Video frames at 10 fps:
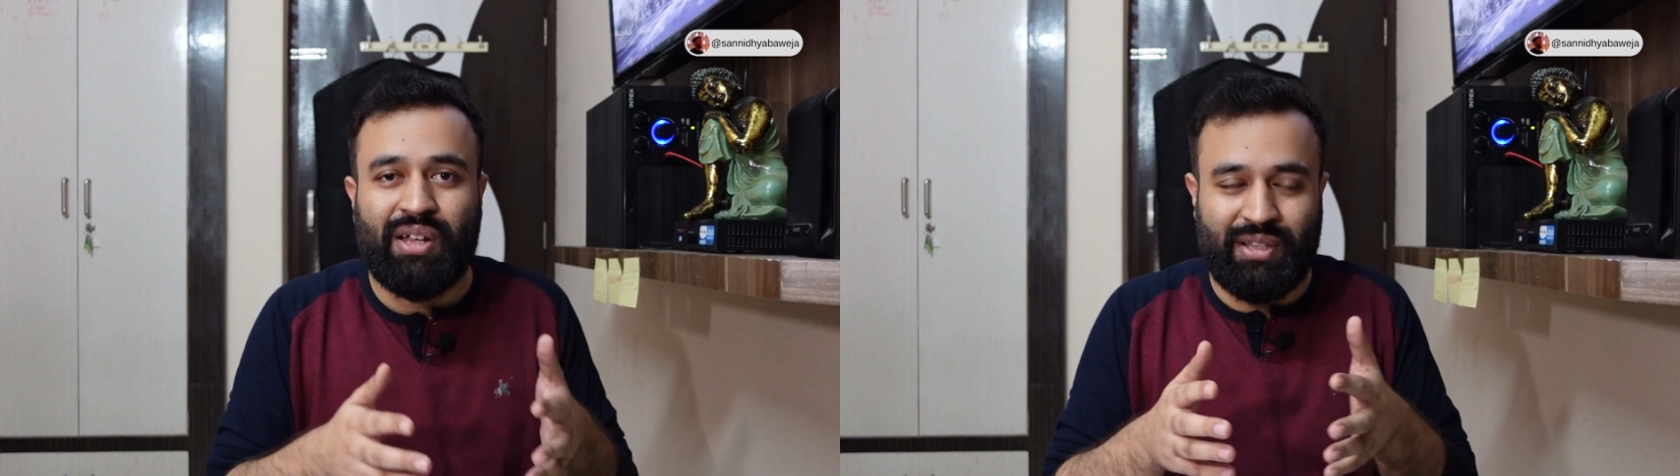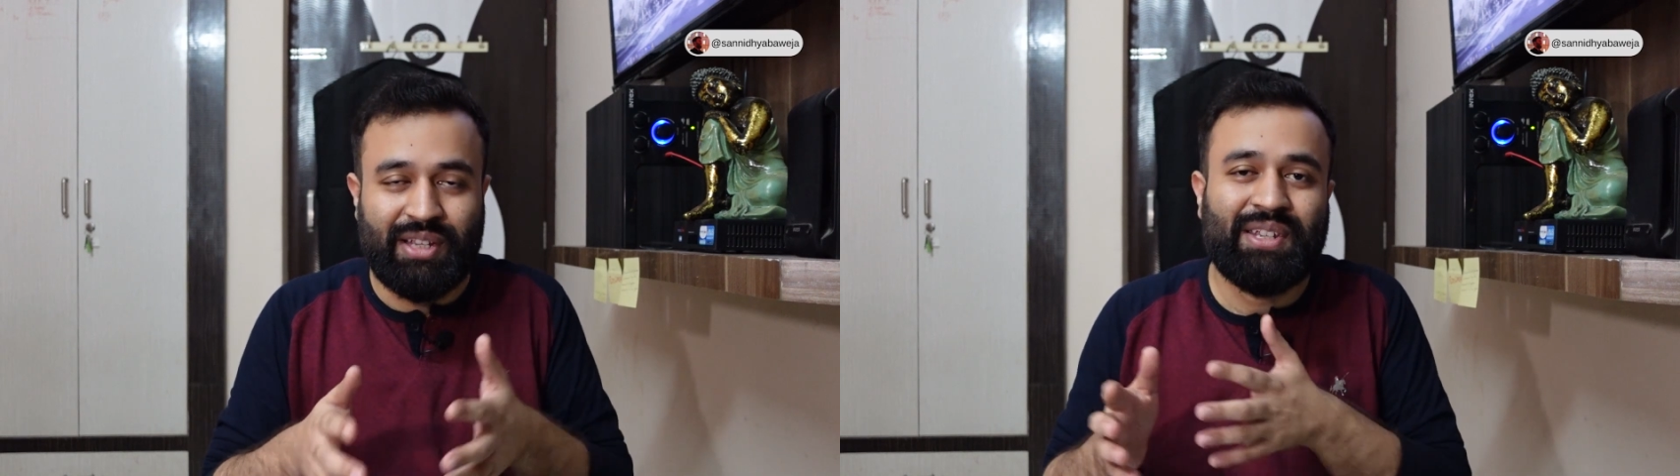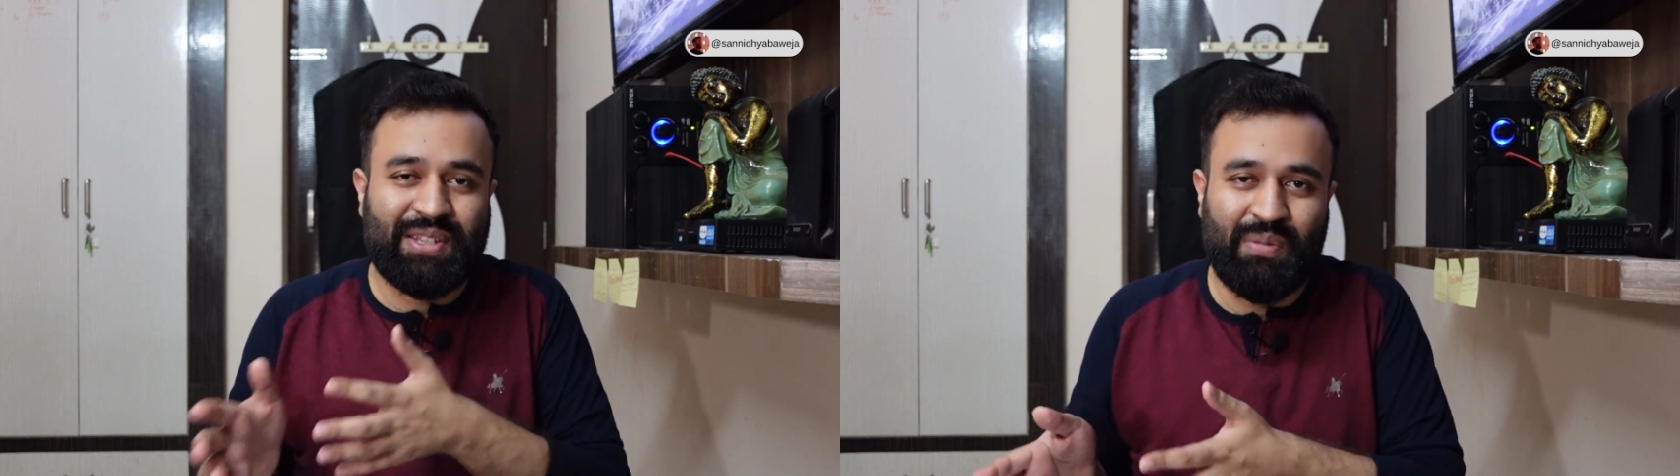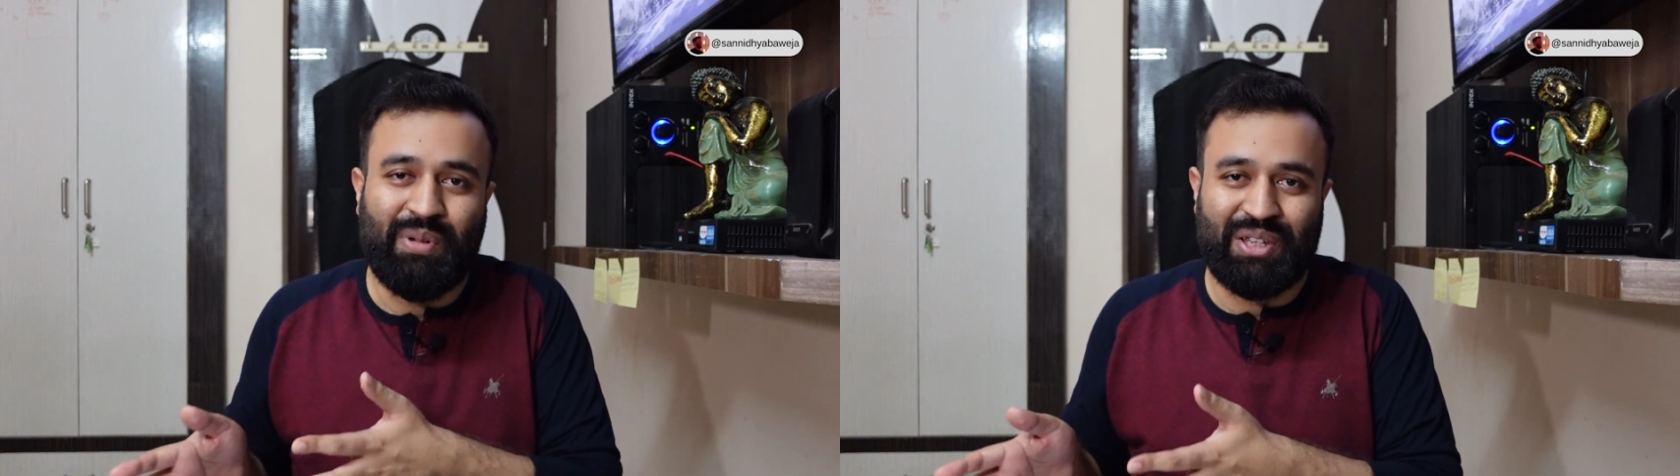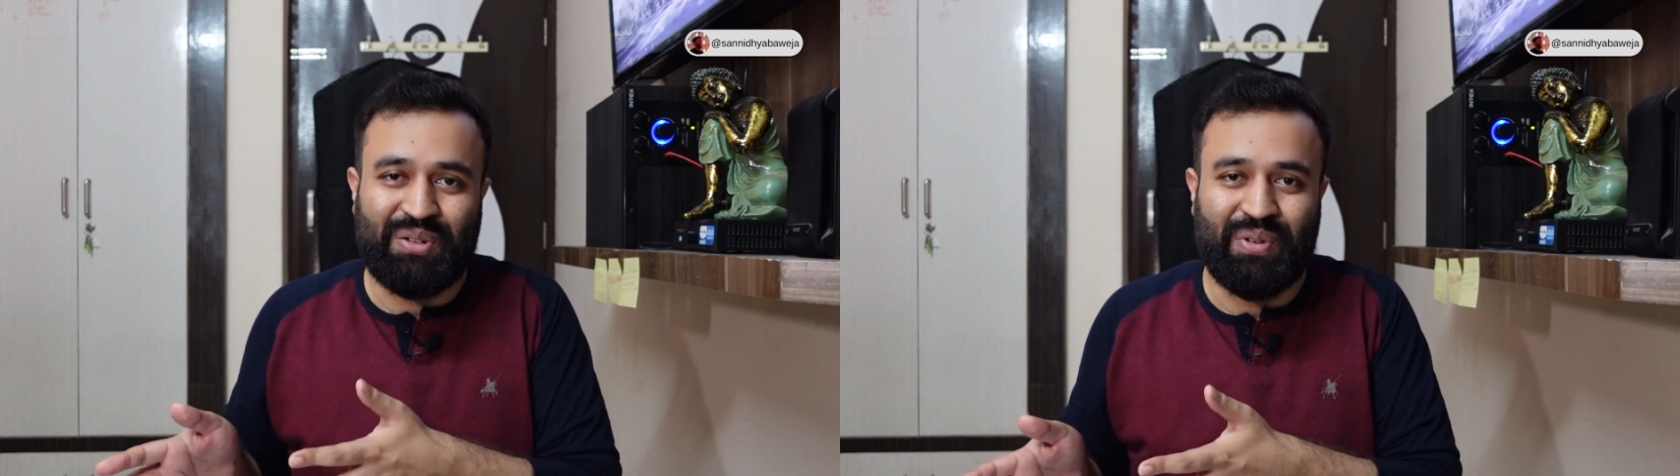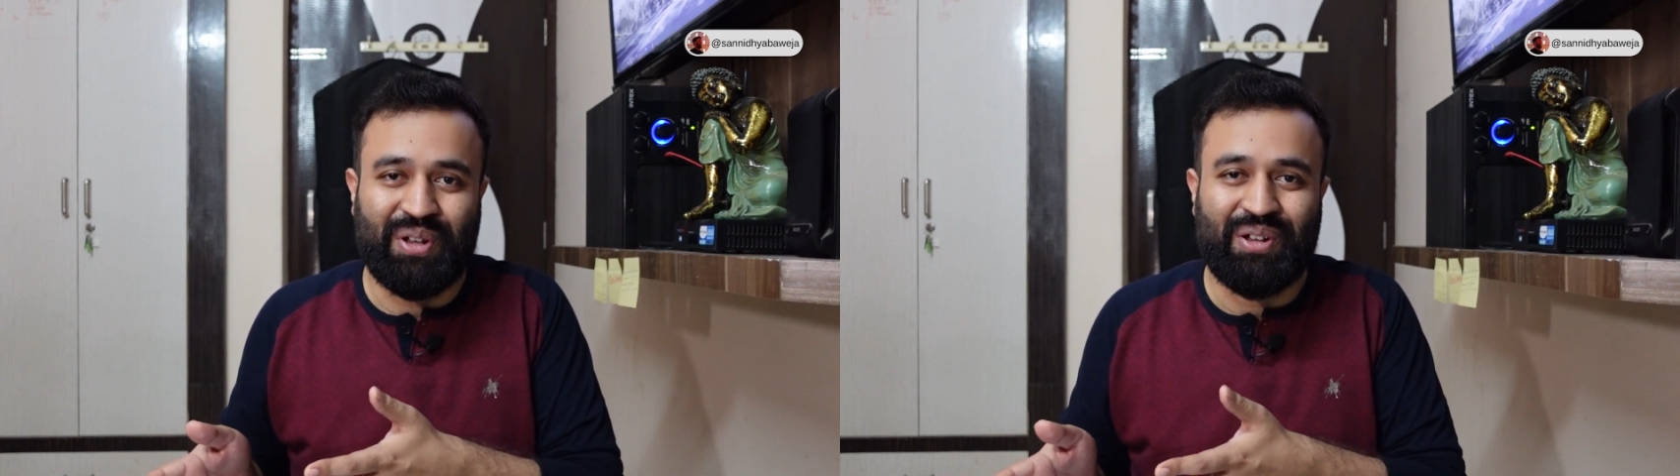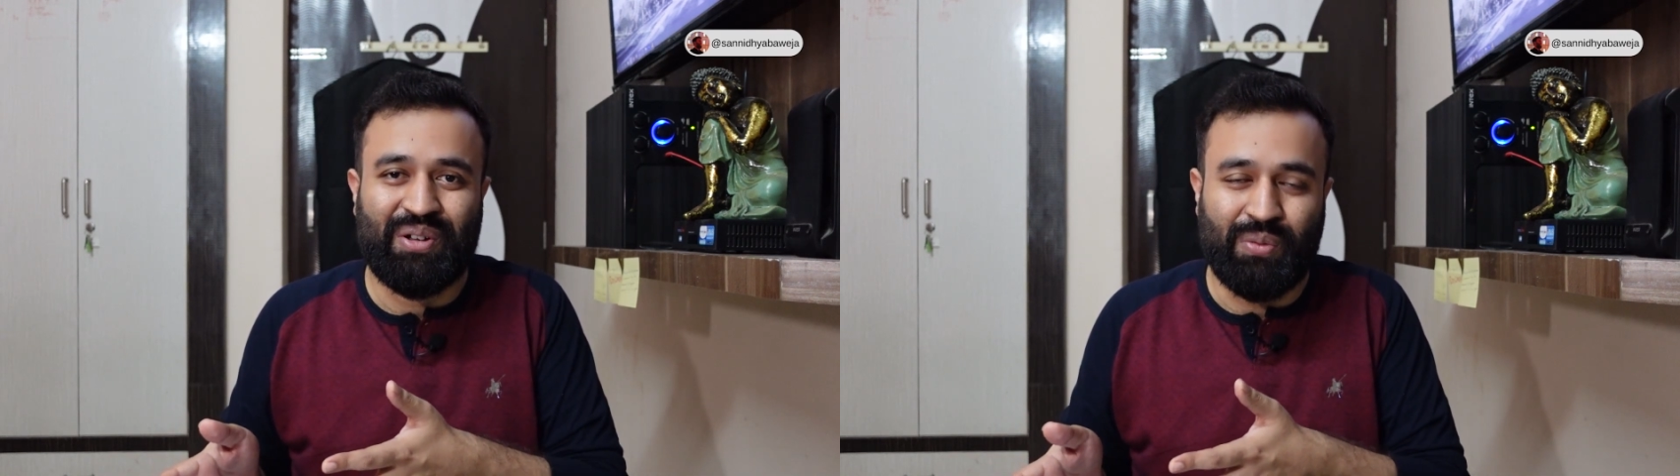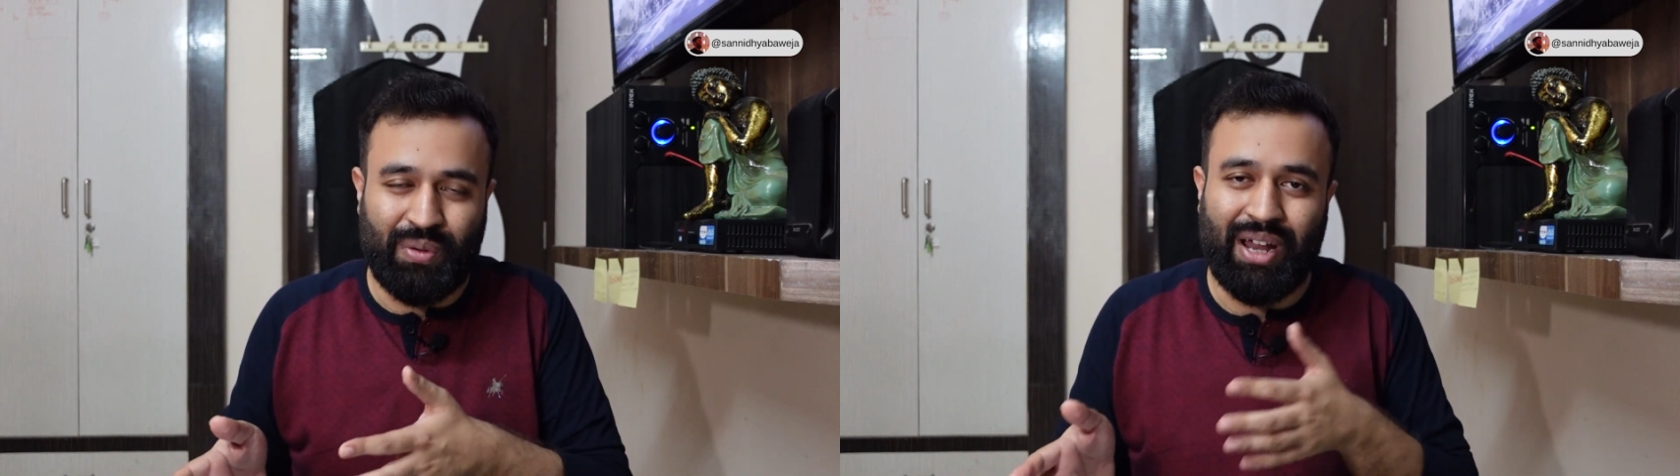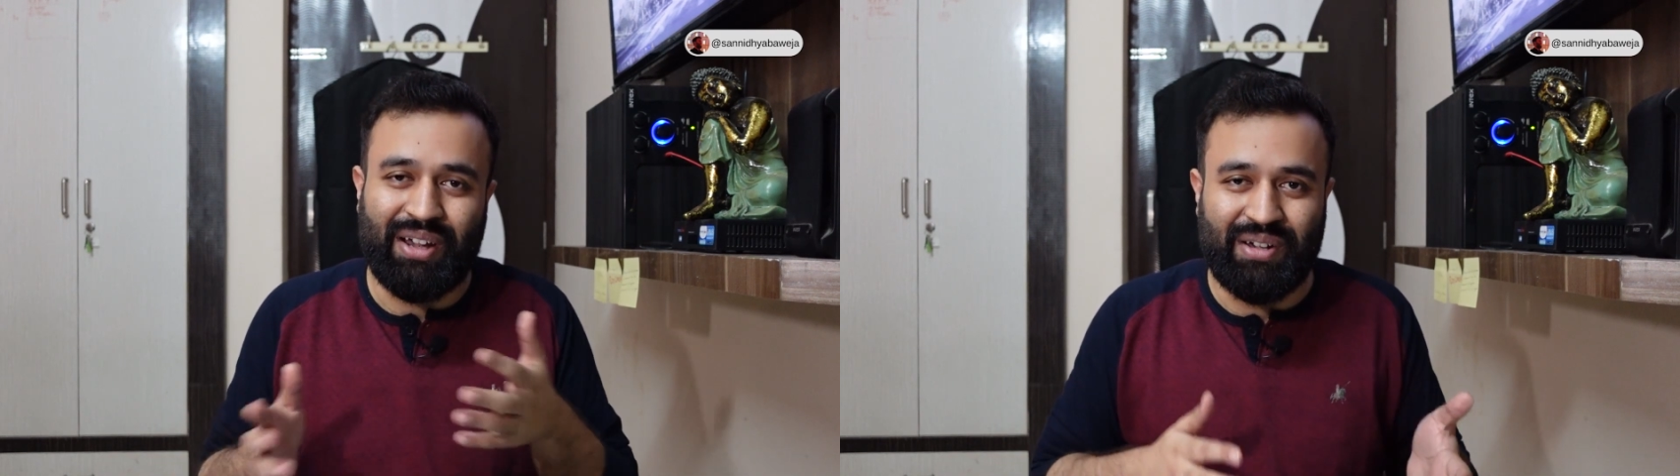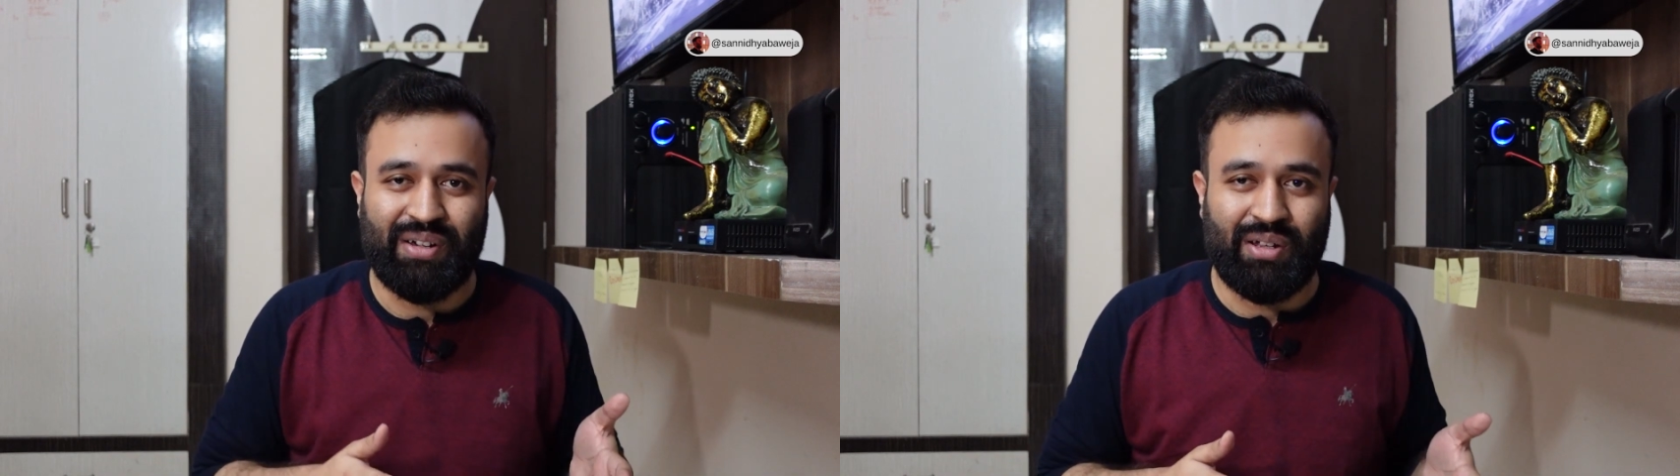this is the best way to get
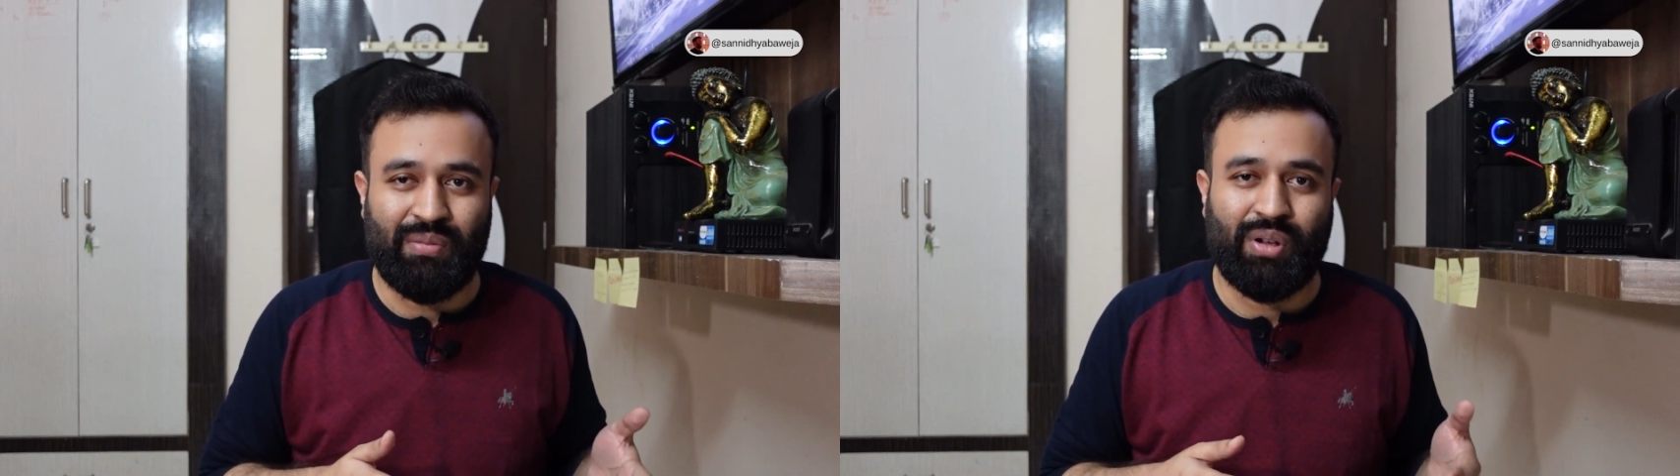it done,